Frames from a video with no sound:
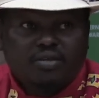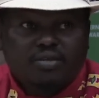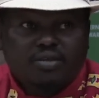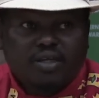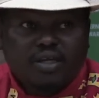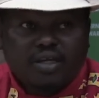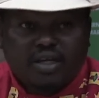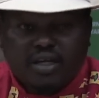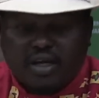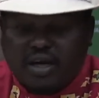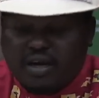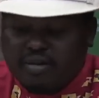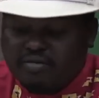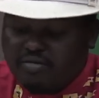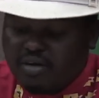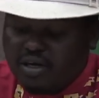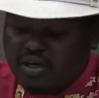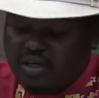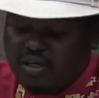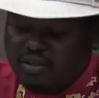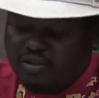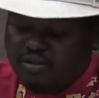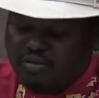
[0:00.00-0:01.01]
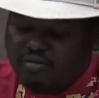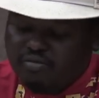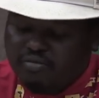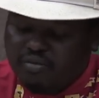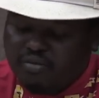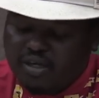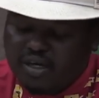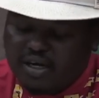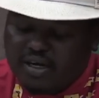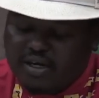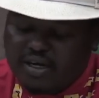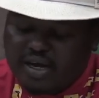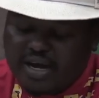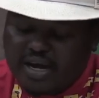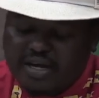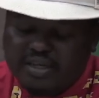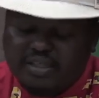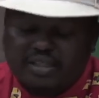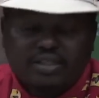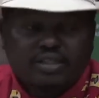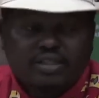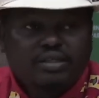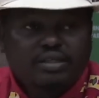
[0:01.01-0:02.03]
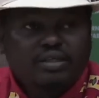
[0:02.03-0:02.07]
taking advantage of their right